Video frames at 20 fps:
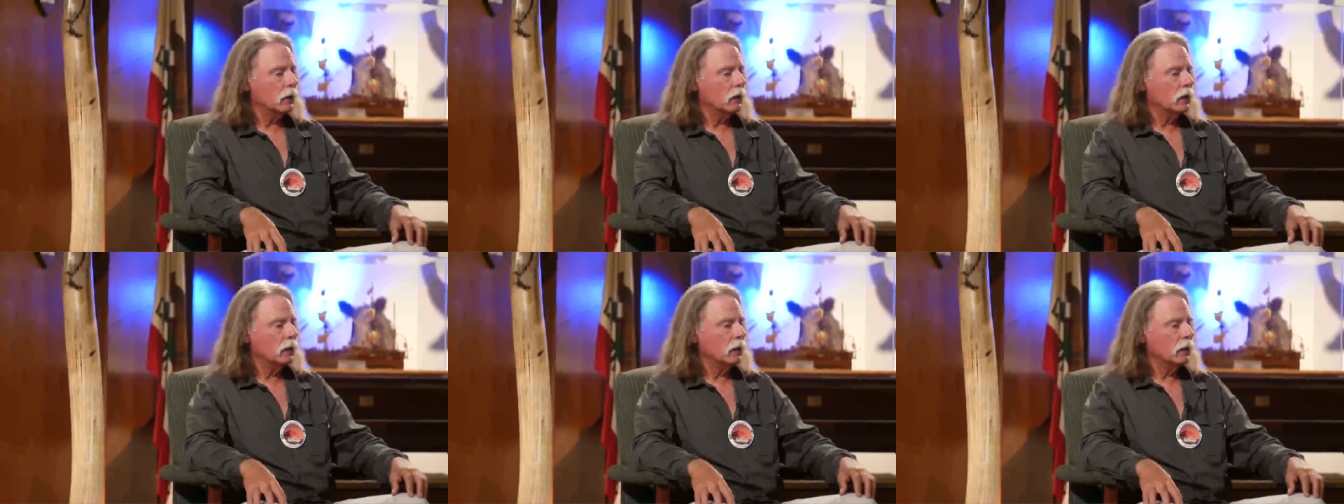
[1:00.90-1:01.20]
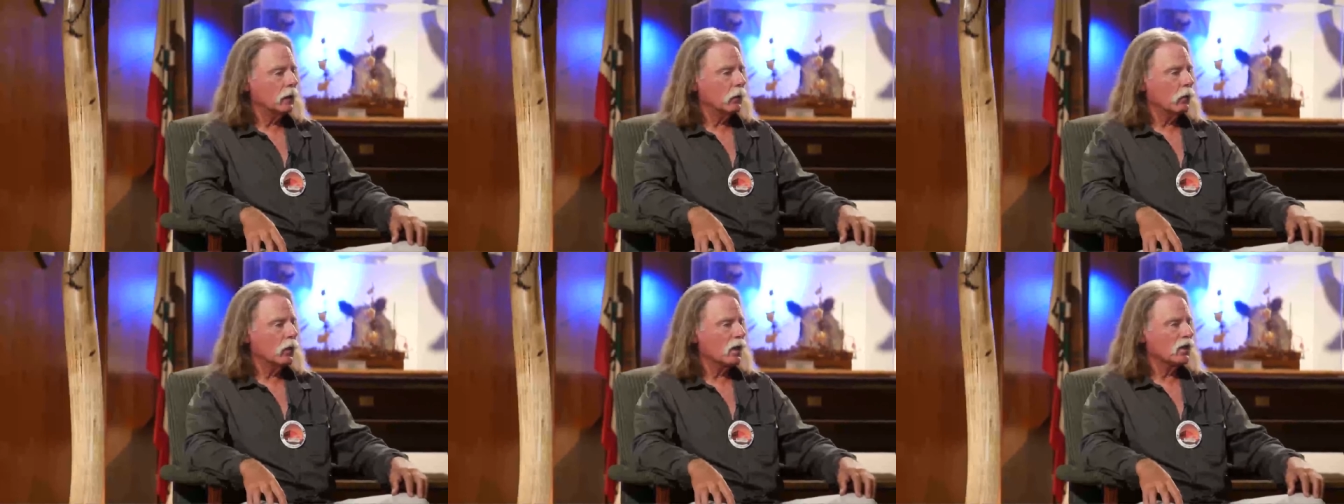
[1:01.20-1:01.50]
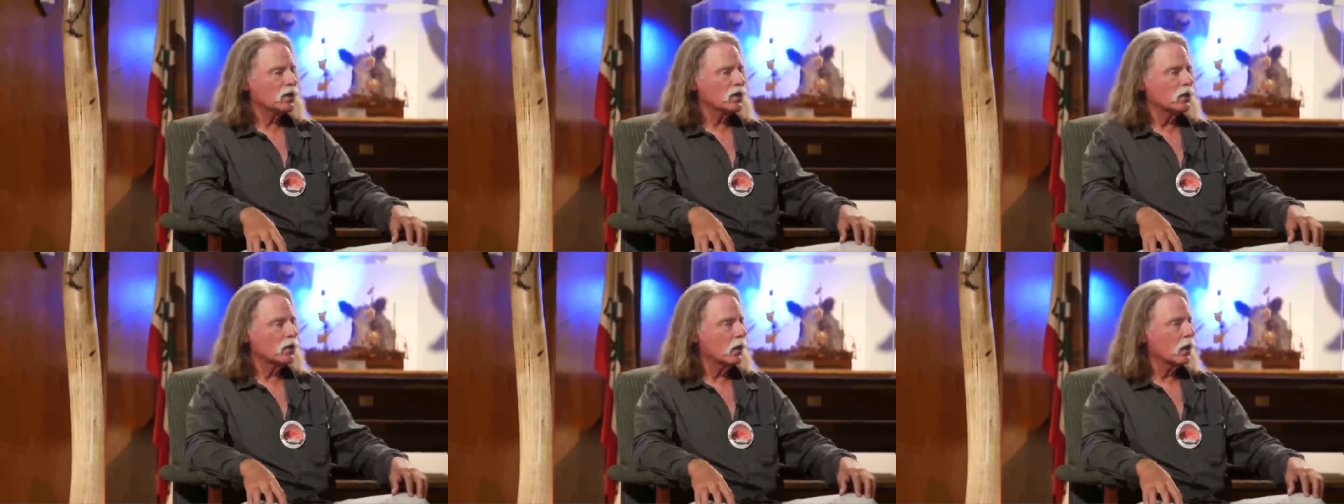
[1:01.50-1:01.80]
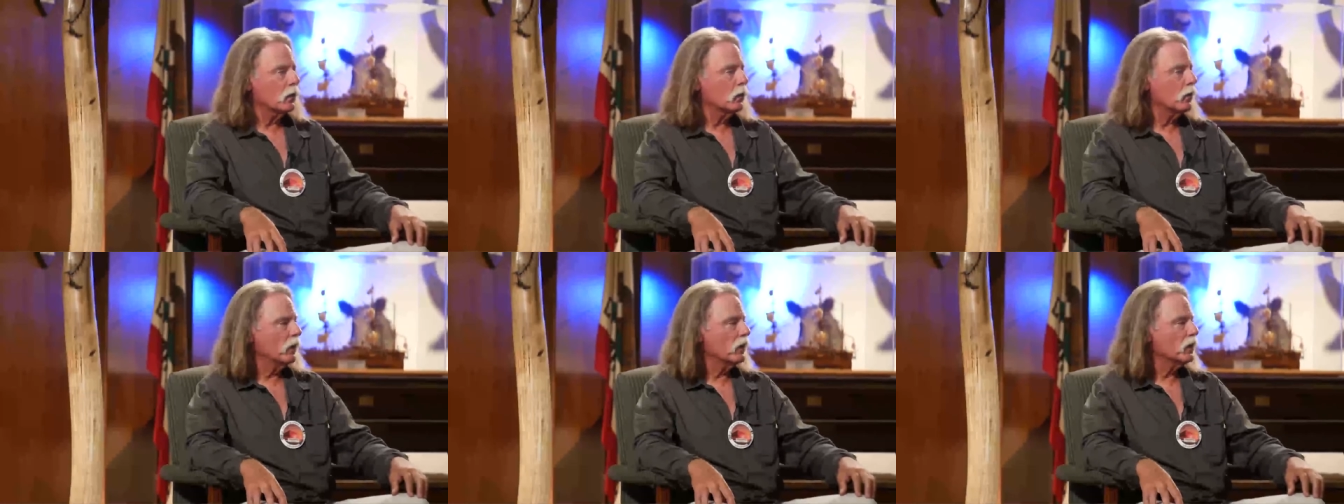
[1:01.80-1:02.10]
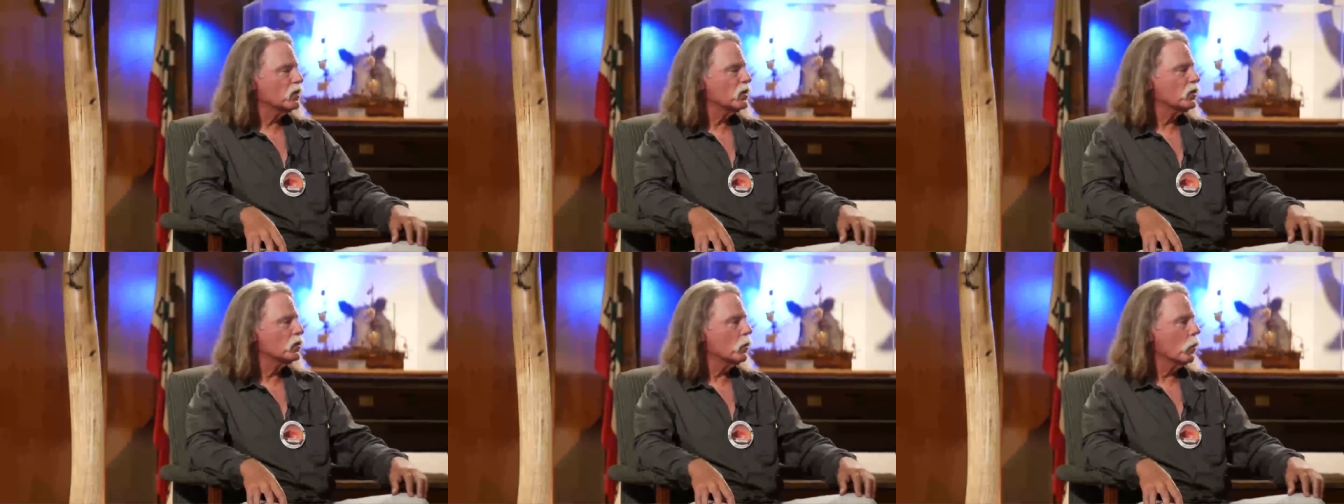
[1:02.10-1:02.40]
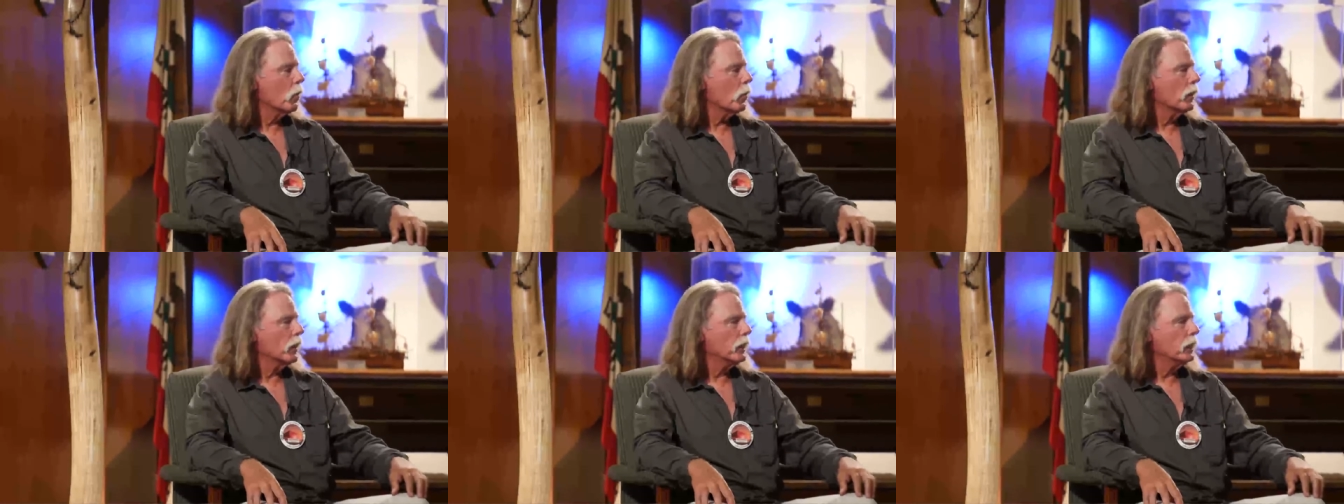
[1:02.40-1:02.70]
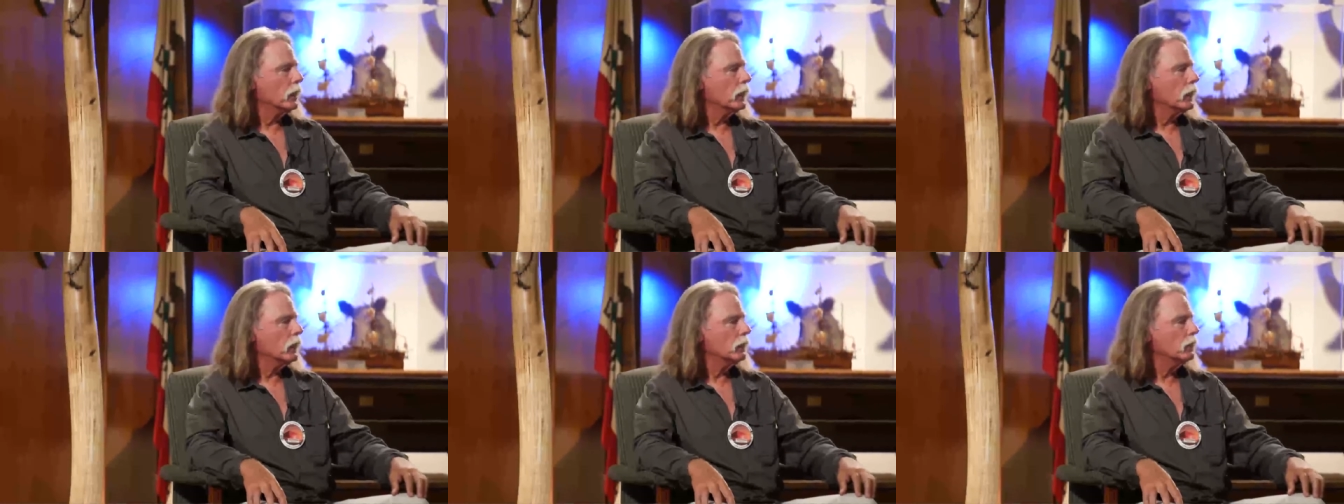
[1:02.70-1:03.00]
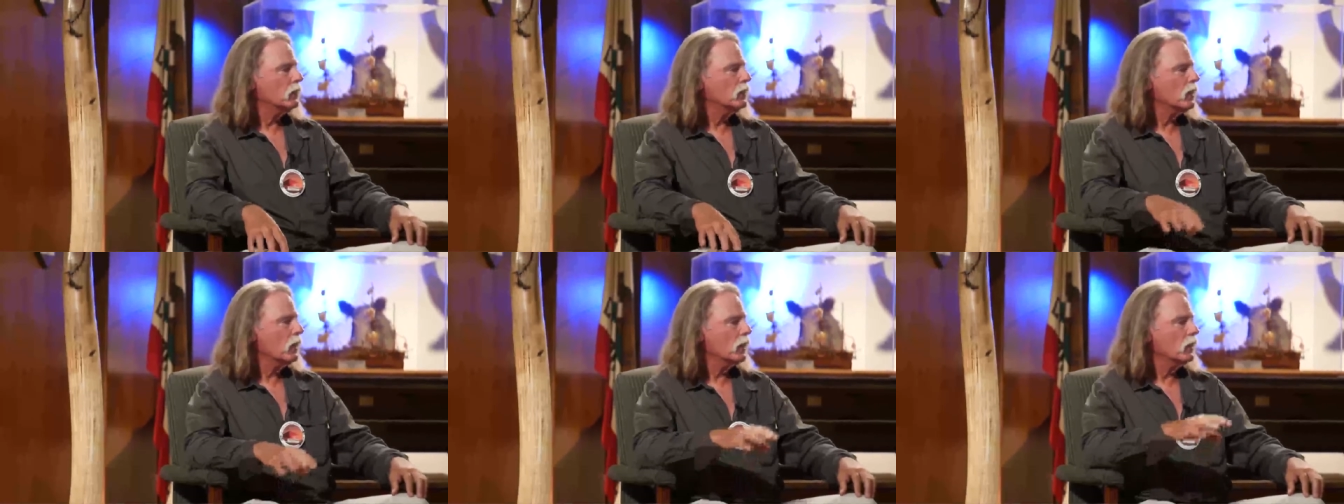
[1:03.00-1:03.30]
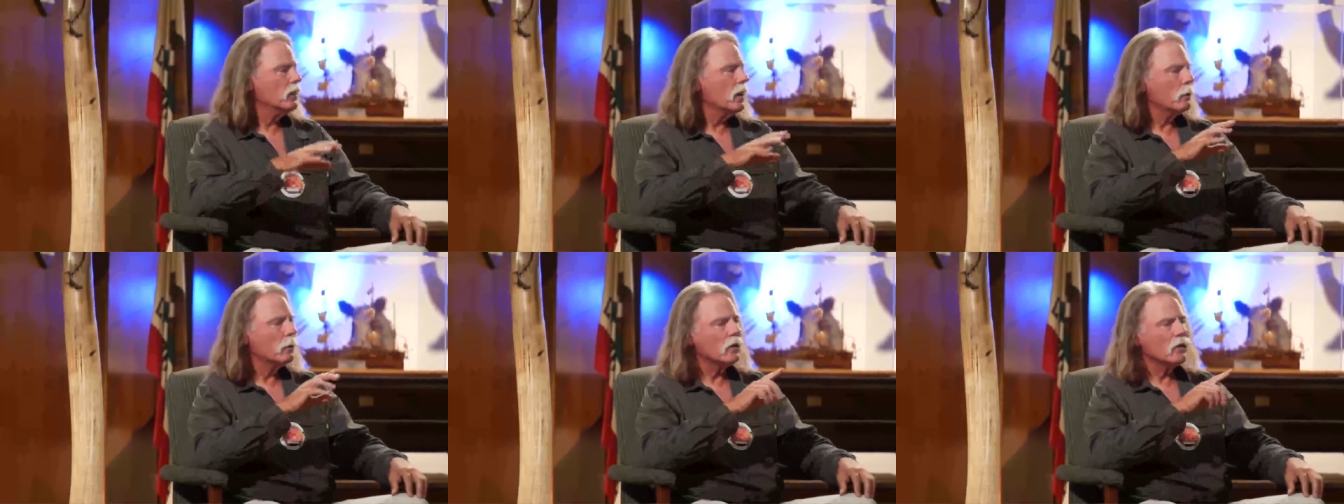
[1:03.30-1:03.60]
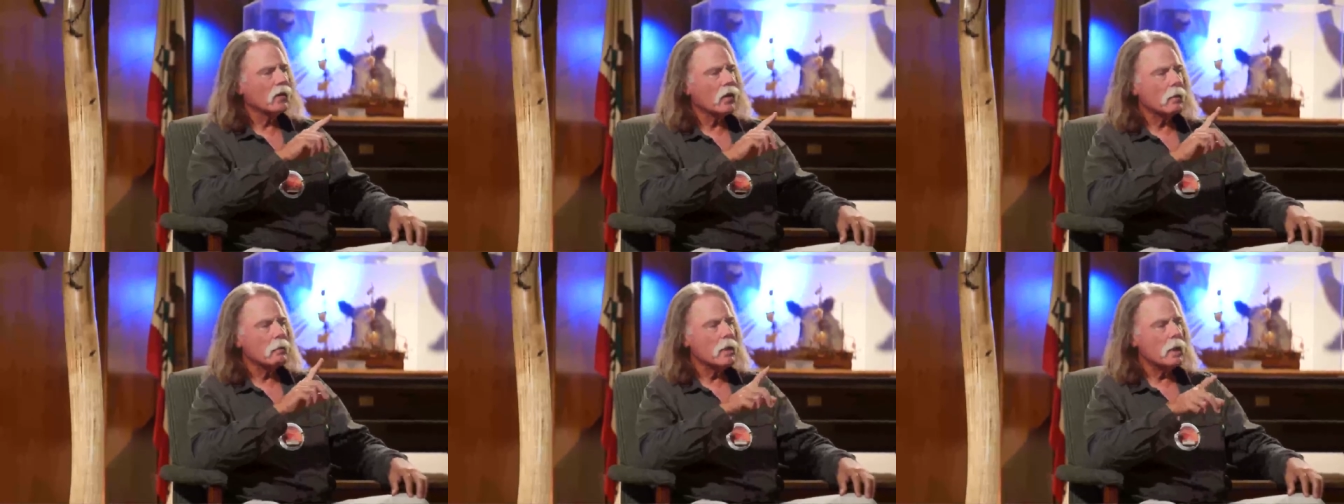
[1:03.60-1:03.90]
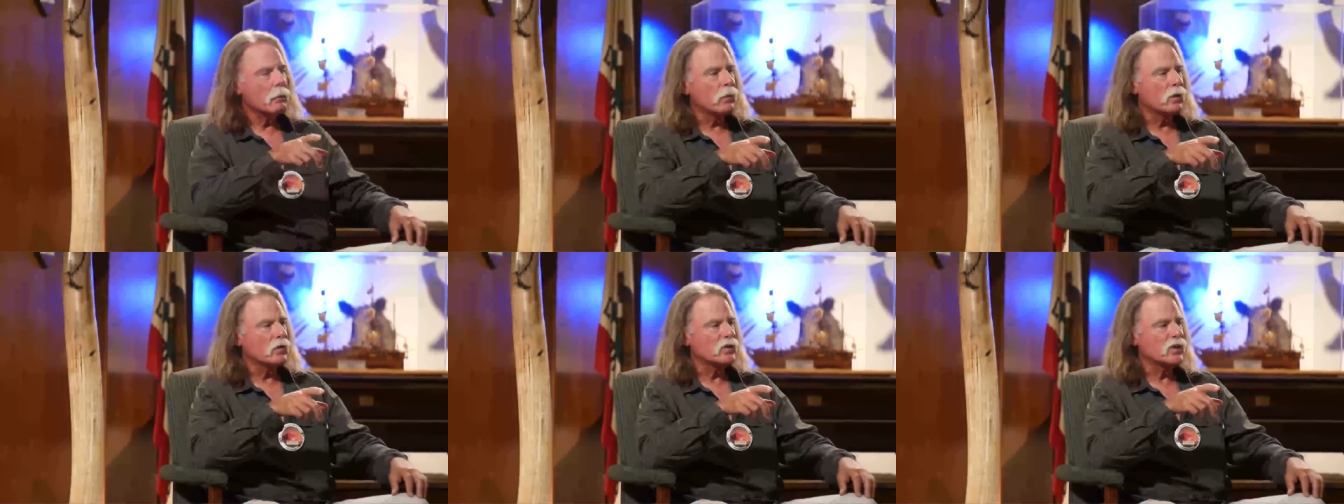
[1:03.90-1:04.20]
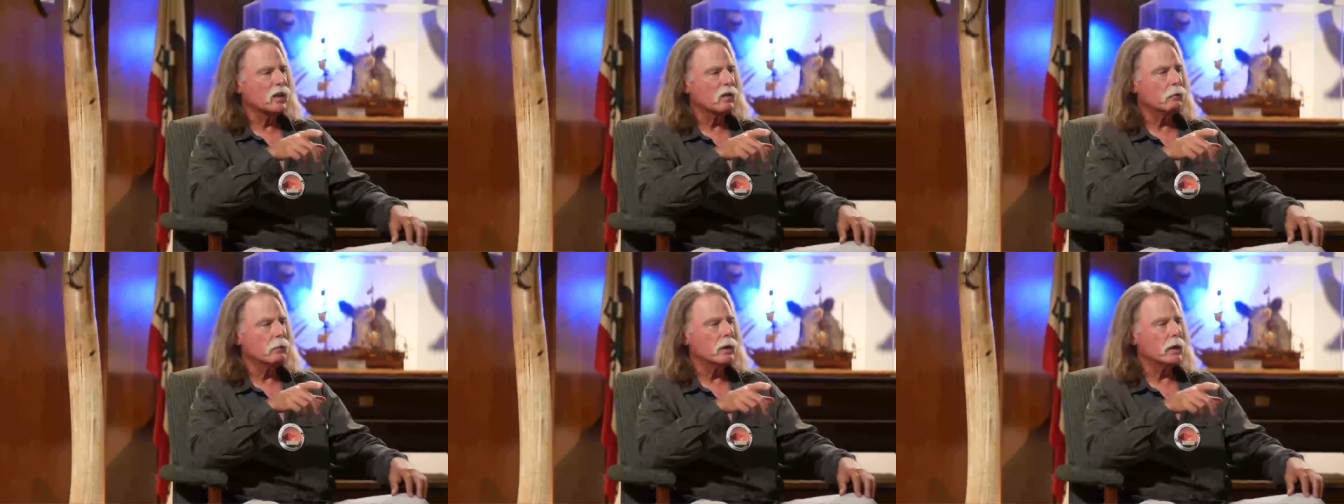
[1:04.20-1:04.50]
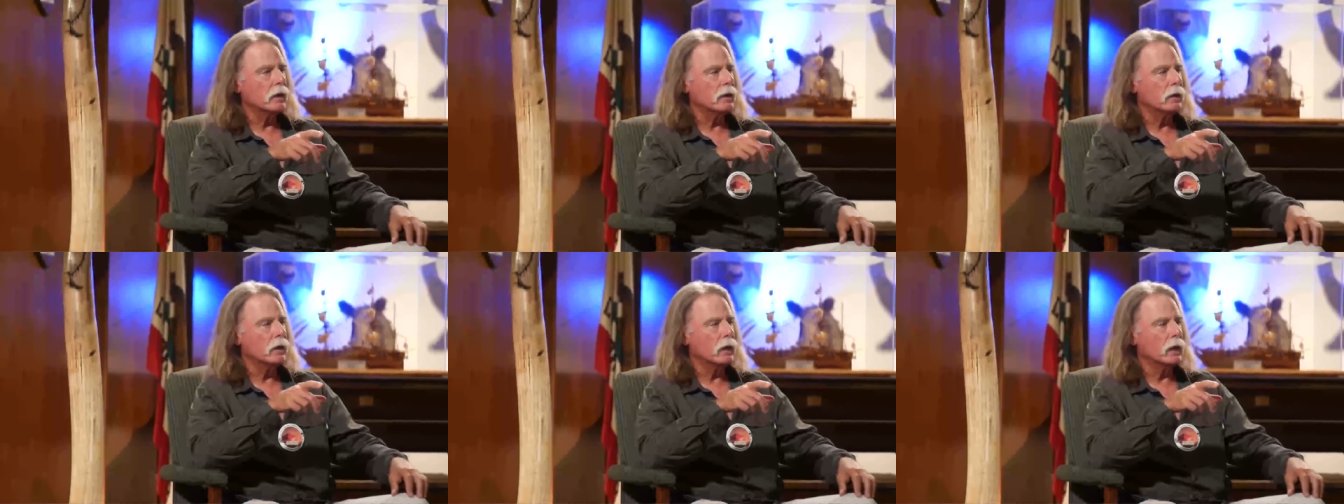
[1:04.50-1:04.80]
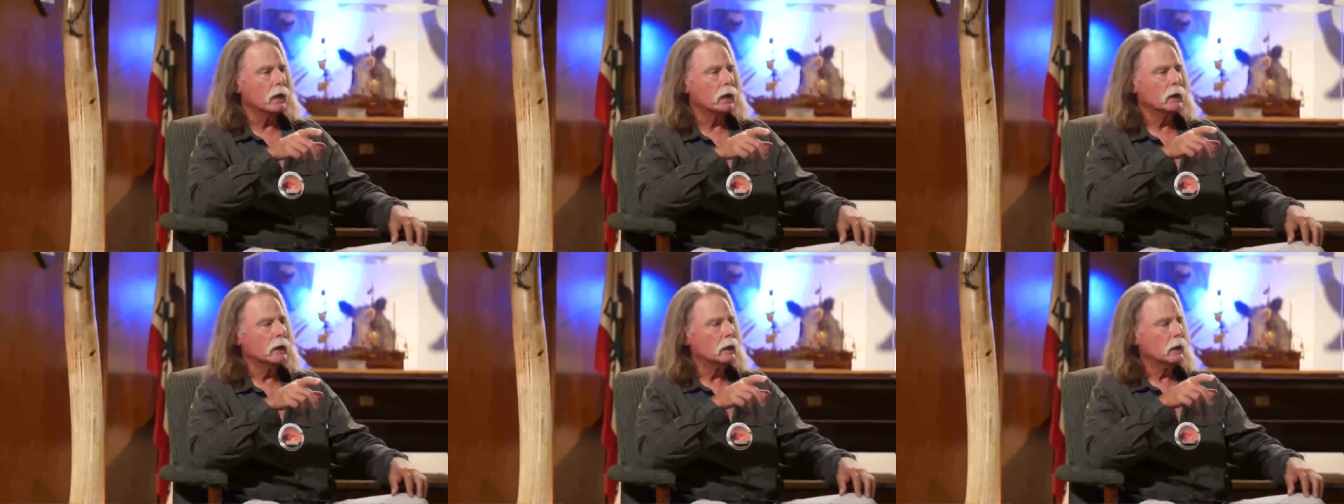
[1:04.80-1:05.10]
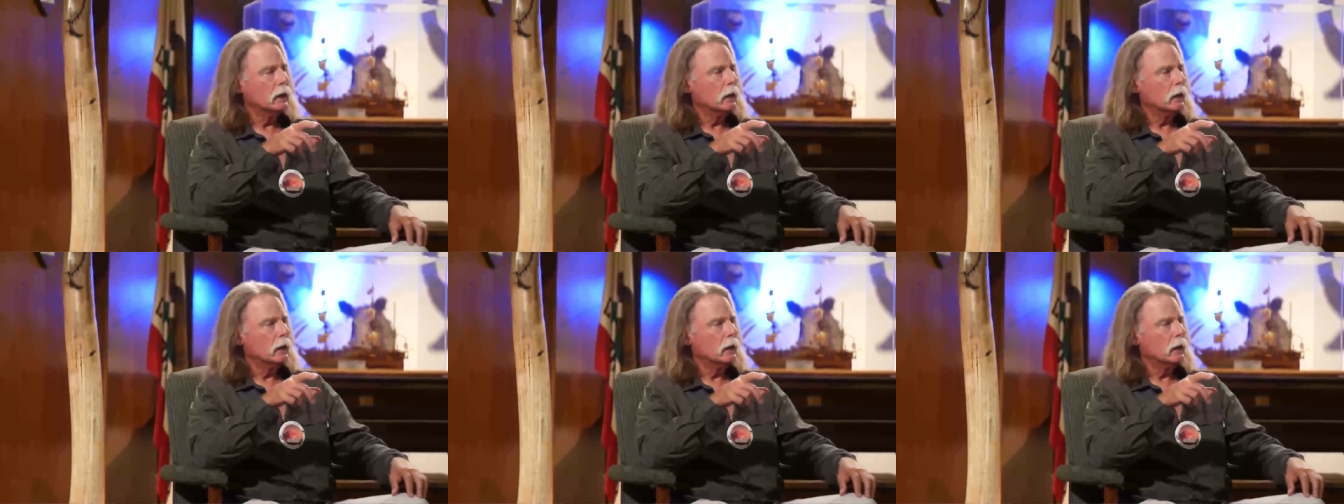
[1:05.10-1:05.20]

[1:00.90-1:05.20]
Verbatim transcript: I want to start with a story. Uh, a number of our members have been uh,